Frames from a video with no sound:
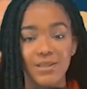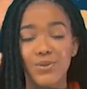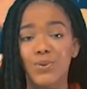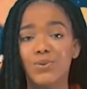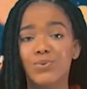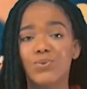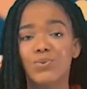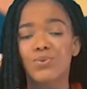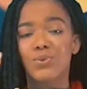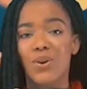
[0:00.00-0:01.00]
So you
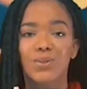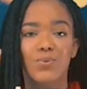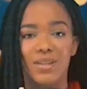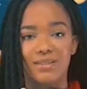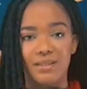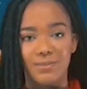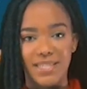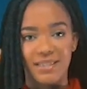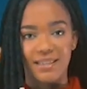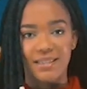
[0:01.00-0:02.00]
do not want to
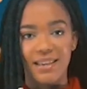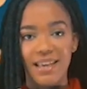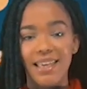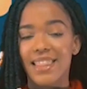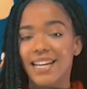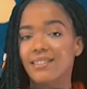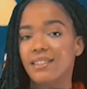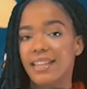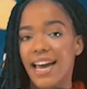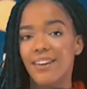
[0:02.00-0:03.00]
miss it.
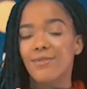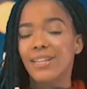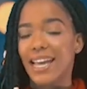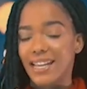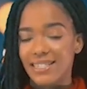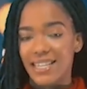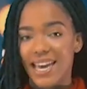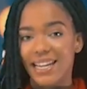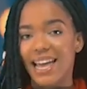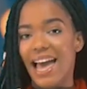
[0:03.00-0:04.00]
That's live on
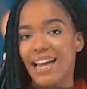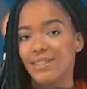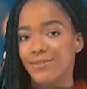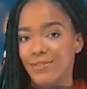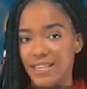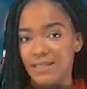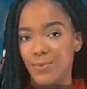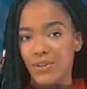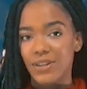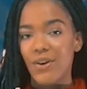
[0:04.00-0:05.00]
NTN and
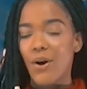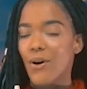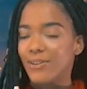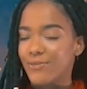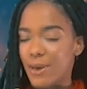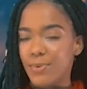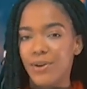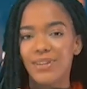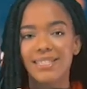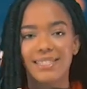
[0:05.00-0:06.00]
Facebook on
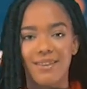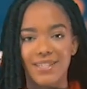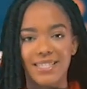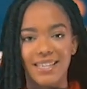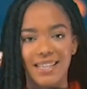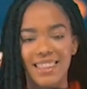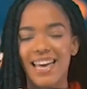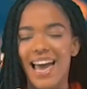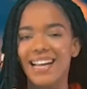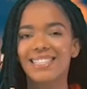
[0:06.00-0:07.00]
February 17th
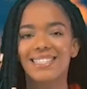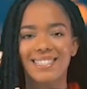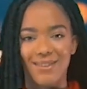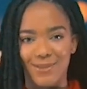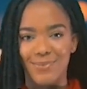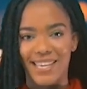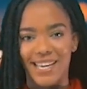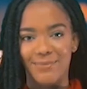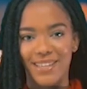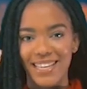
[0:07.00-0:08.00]
at 7
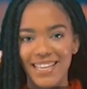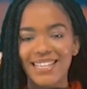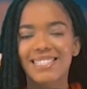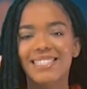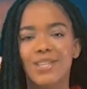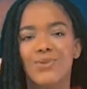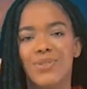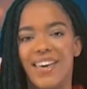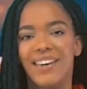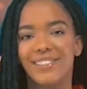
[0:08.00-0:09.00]
p.m. See
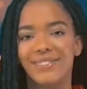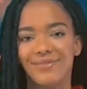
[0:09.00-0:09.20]
you there.